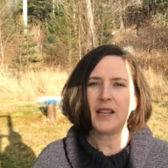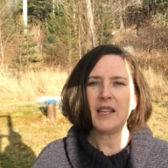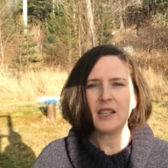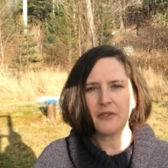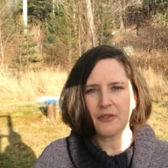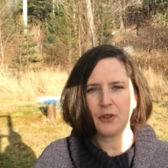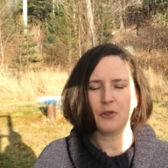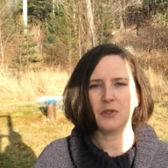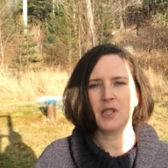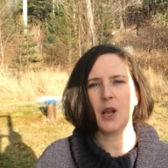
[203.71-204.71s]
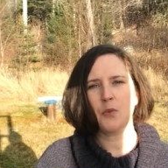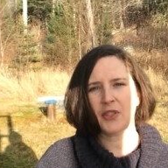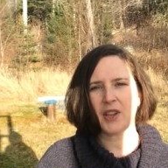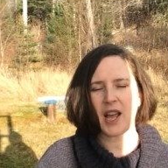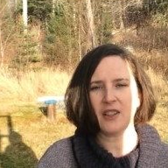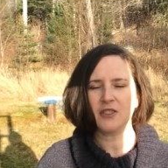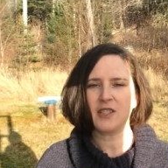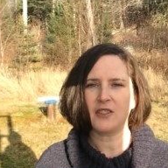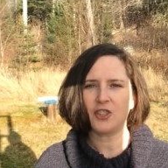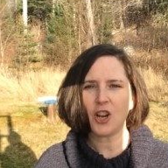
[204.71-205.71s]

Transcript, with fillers: eating foods with the colors of the